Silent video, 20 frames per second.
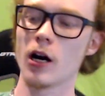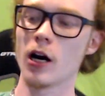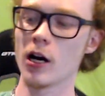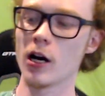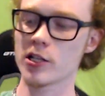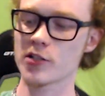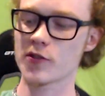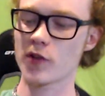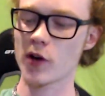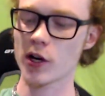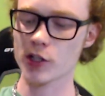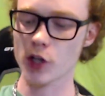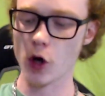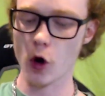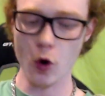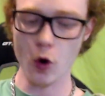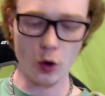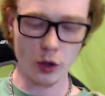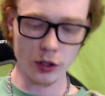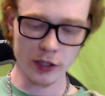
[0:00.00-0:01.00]
As far as
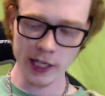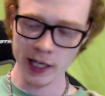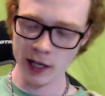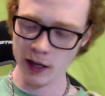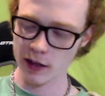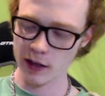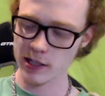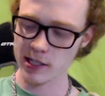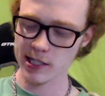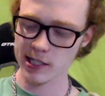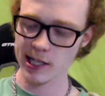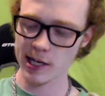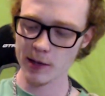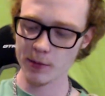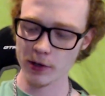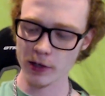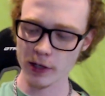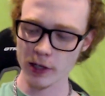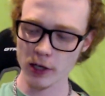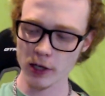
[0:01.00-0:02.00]
holding this
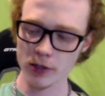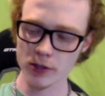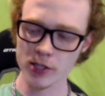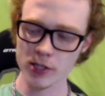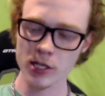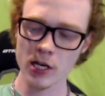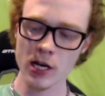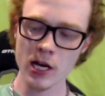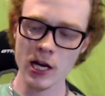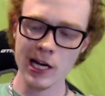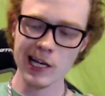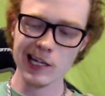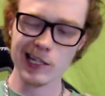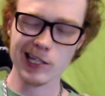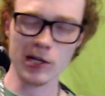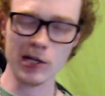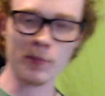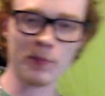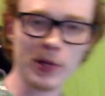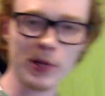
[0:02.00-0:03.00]
saber goes,
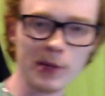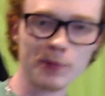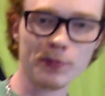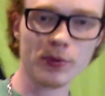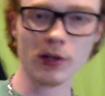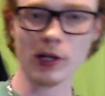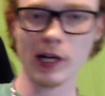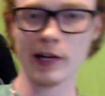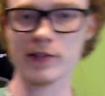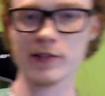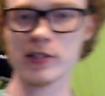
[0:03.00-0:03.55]
some people